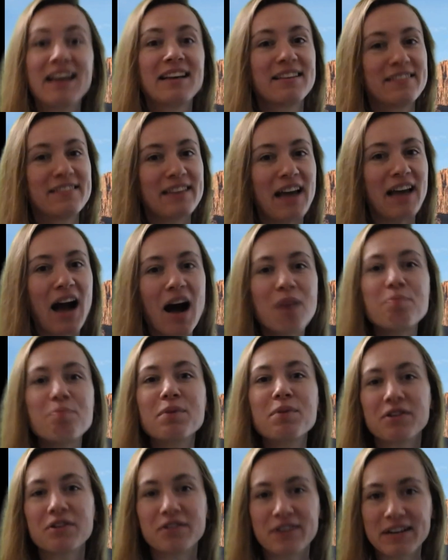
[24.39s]
The
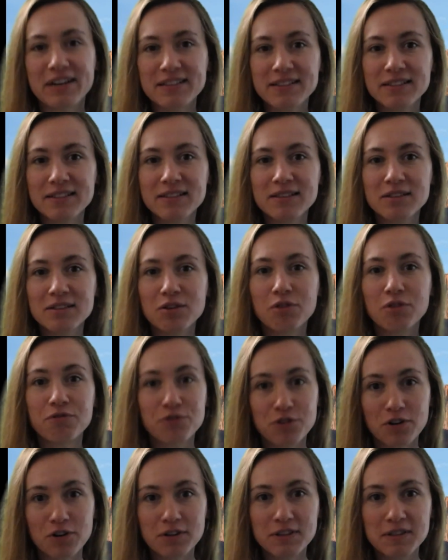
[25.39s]
upper horizons of
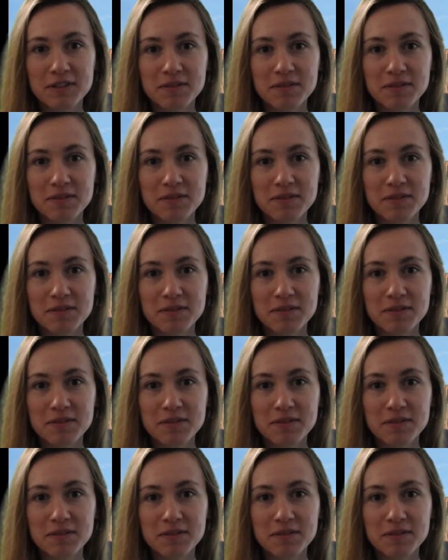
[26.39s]
rocks,